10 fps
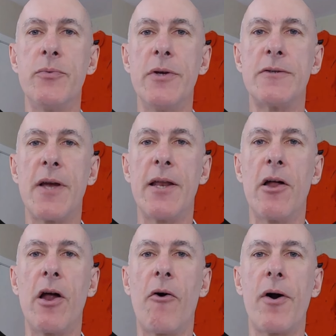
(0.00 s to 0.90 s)
We say
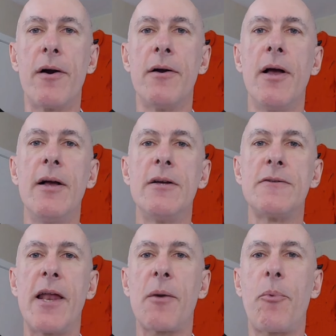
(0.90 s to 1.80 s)
that our
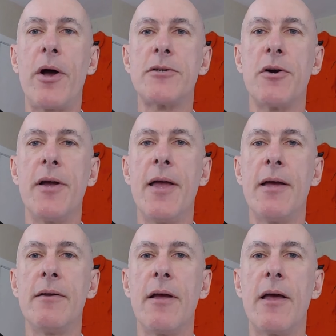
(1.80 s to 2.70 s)
static pressure
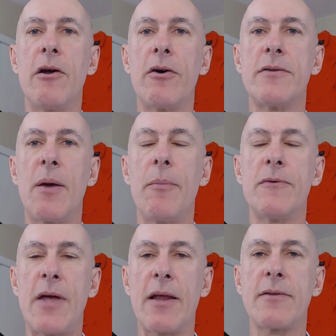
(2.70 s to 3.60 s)
in and our
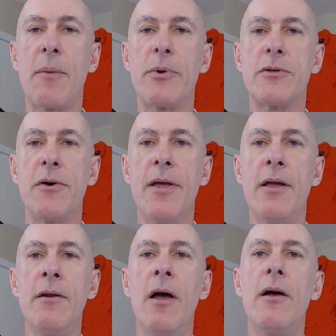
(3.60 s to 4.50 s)
static temperature
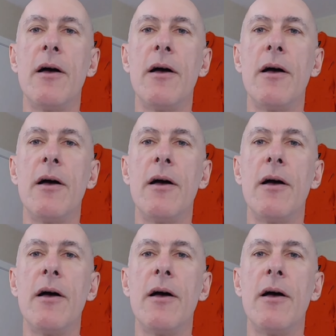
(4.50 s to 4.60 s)
in